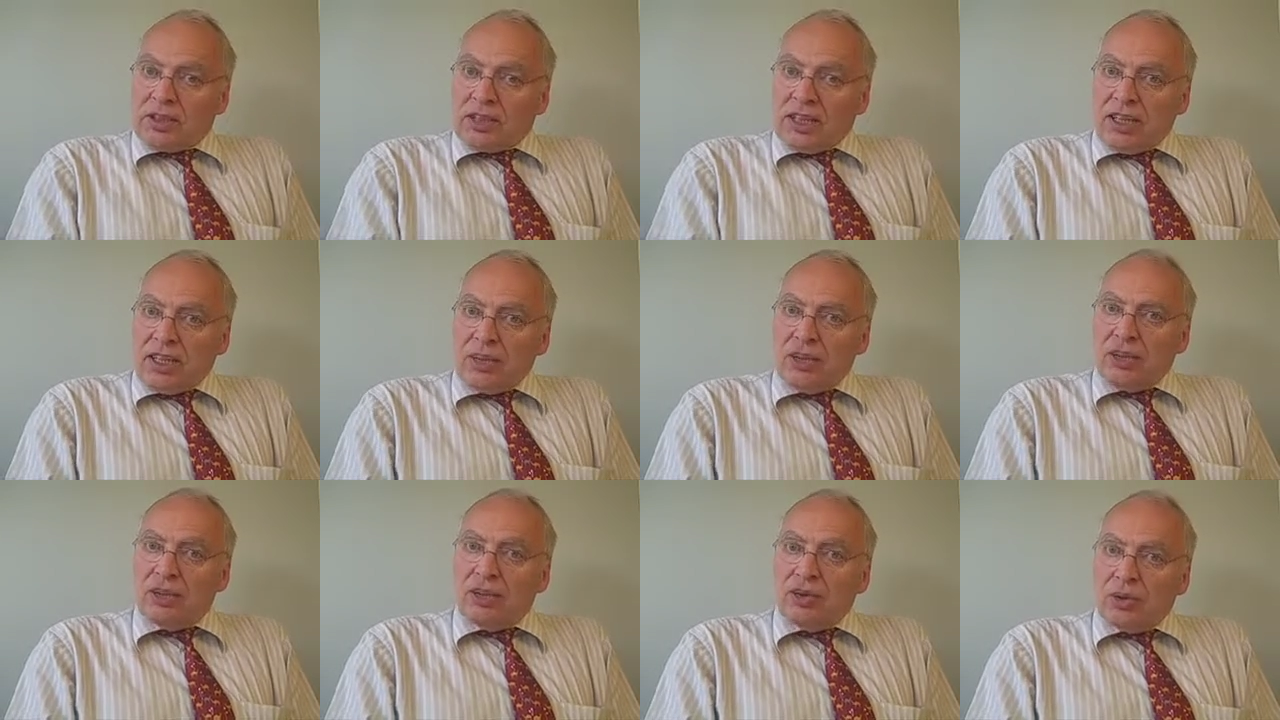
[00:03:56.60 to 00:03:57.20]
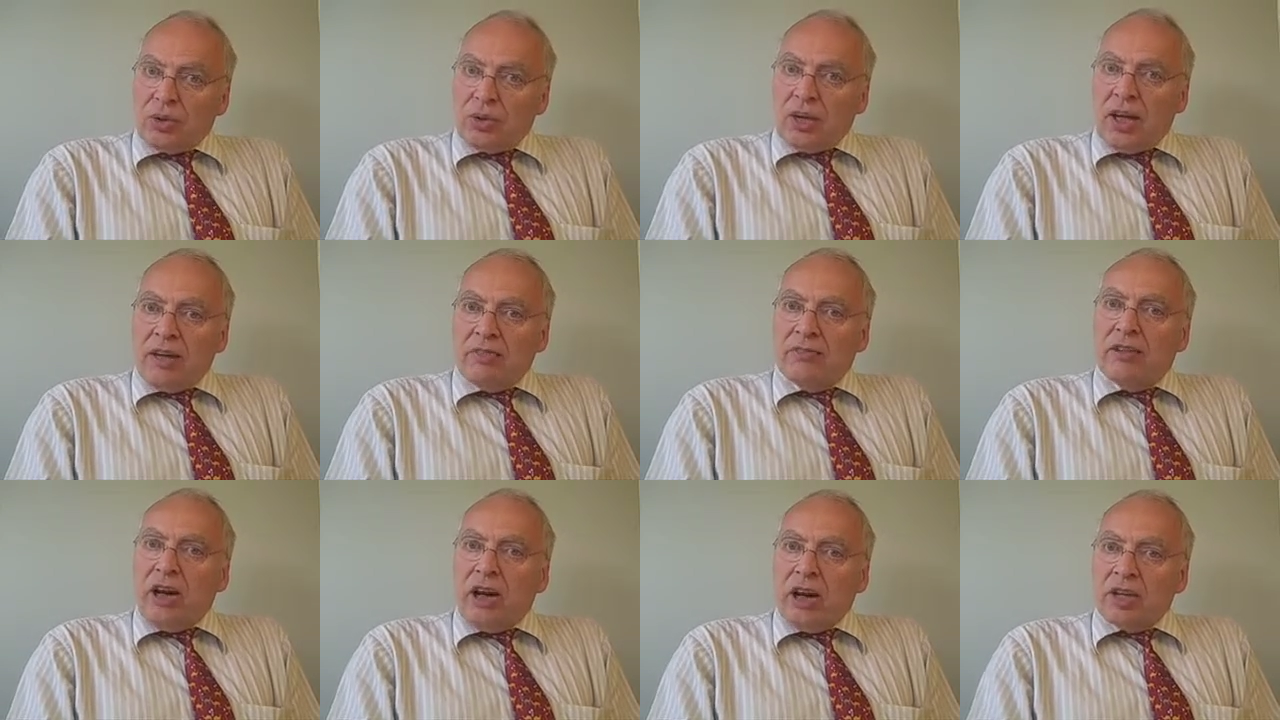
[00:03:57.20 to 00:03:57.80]
tend to
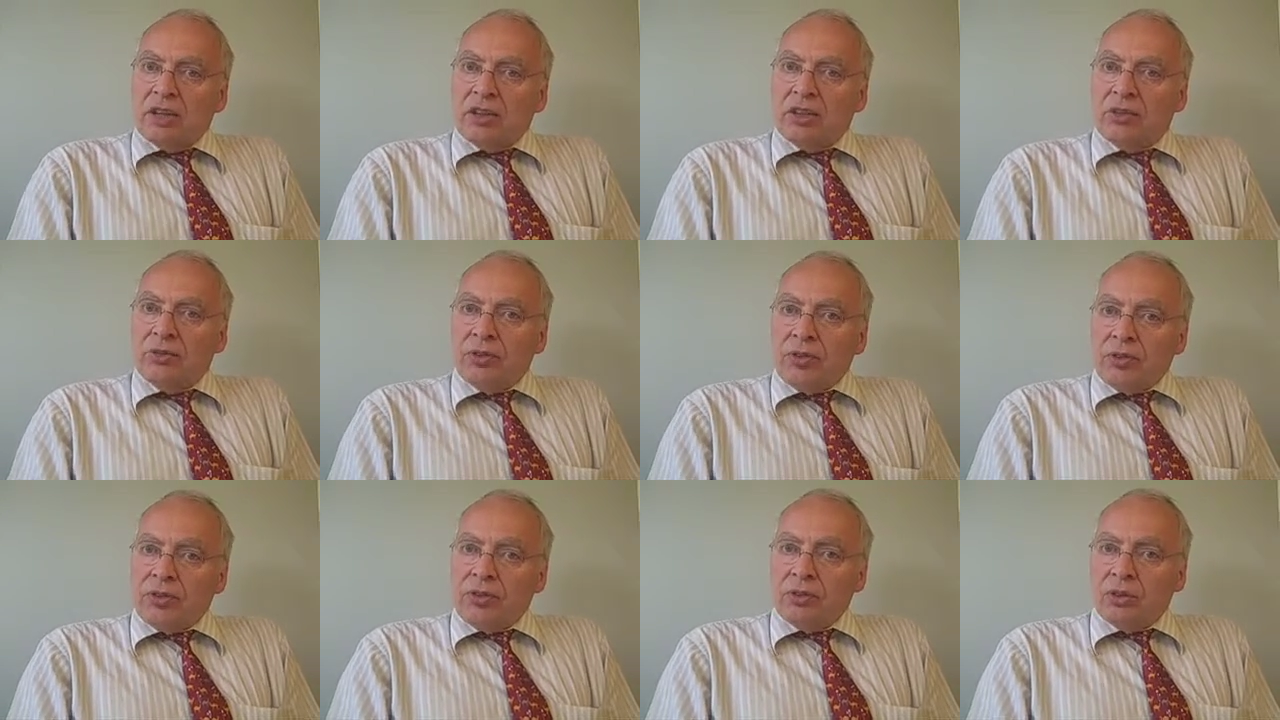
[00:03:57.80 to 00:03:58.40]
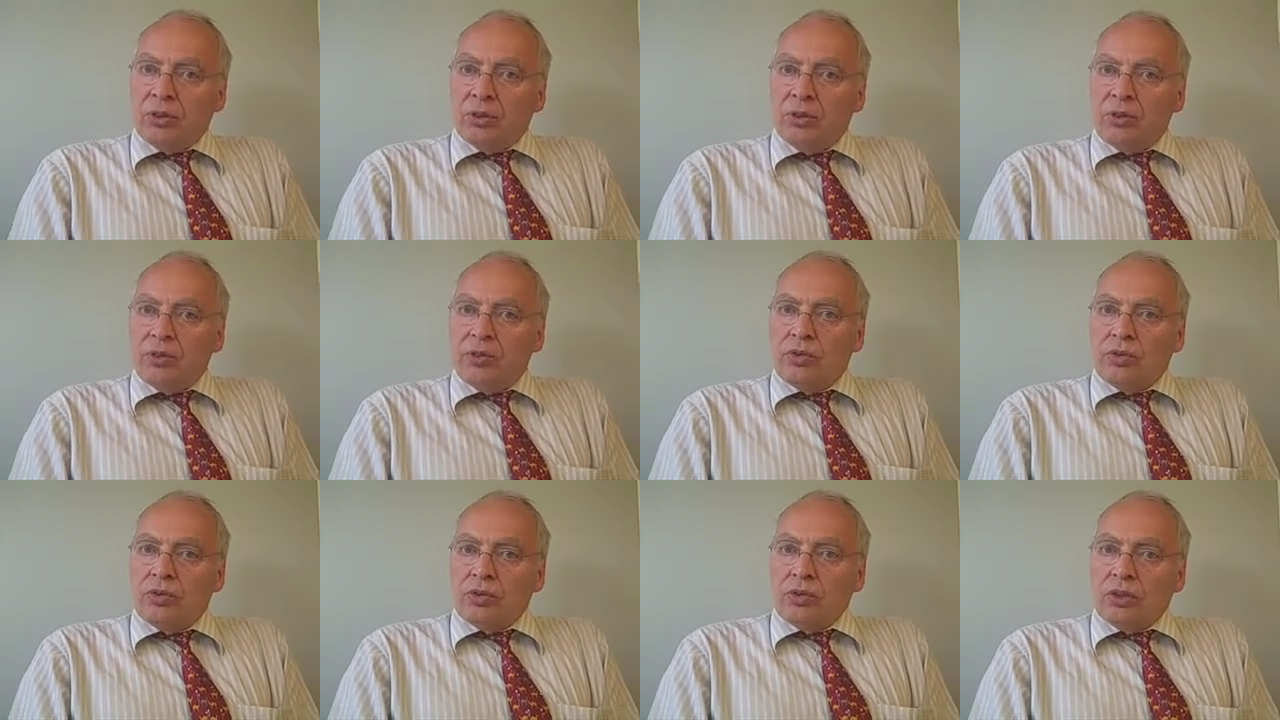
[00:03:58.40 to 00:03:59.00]
have higher
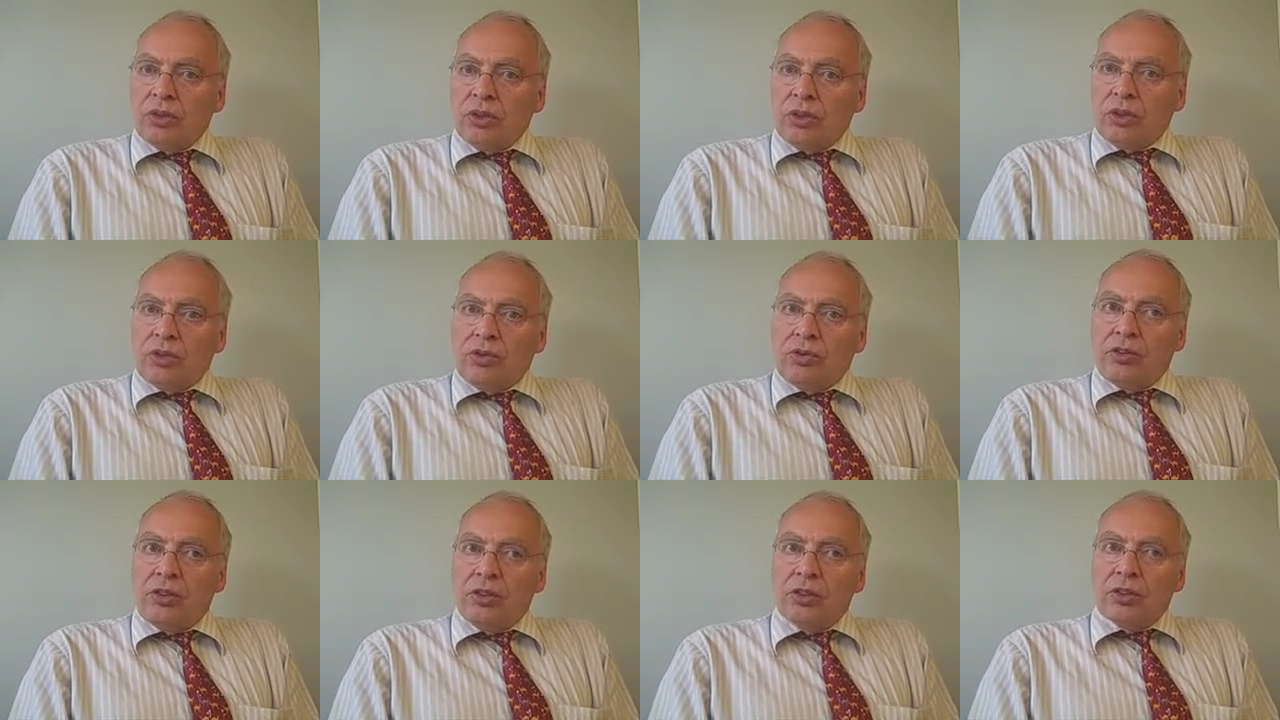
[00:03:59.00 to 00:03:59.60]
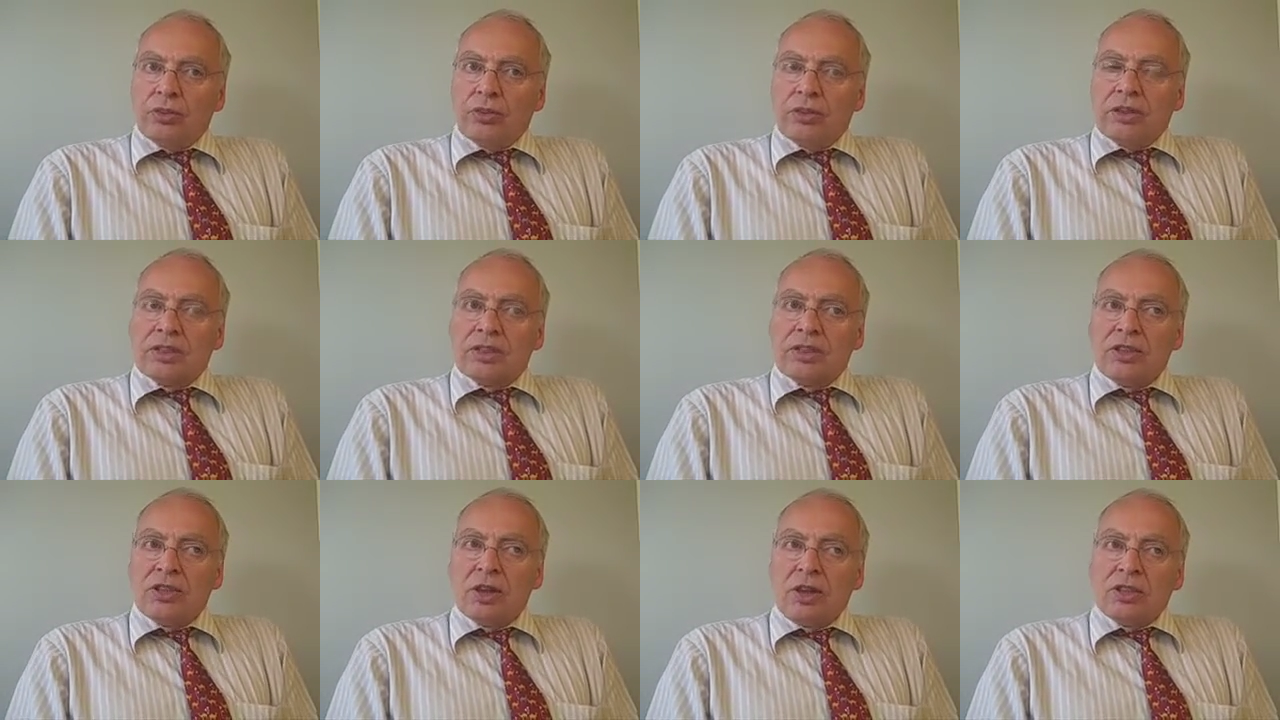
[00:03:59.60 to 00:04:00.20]
residues. So
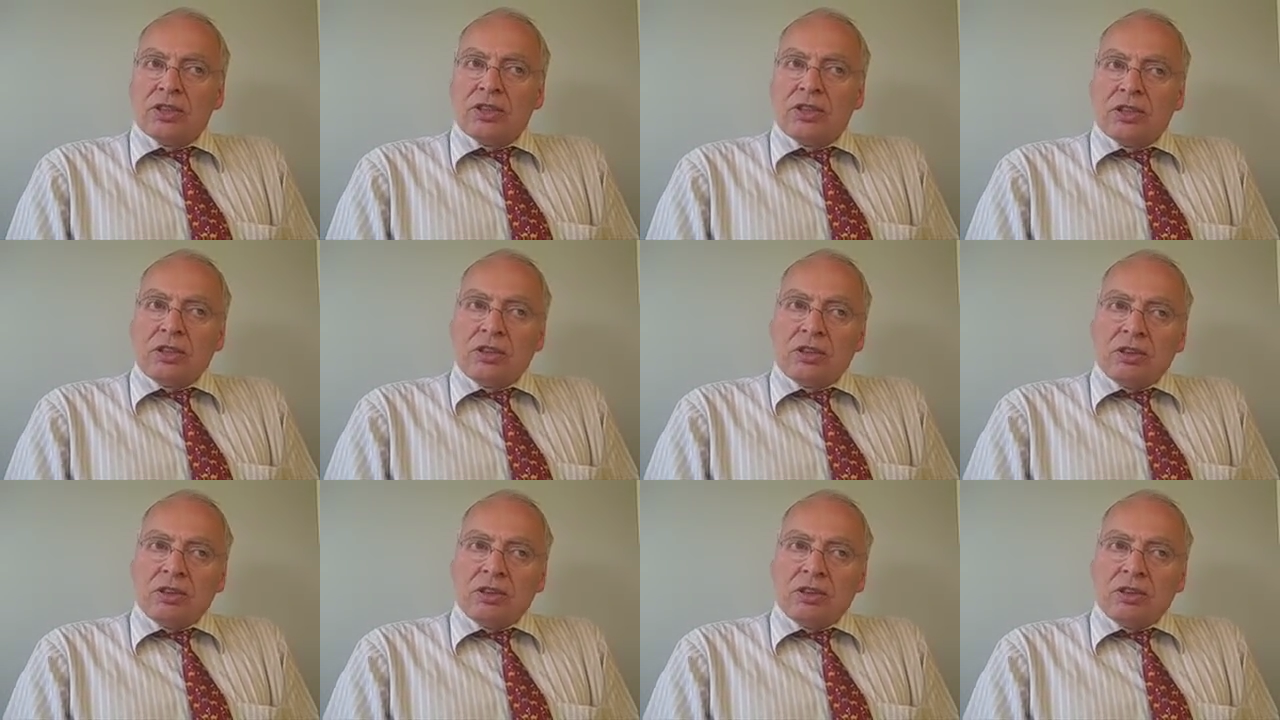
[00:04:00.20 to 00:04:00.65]
it's not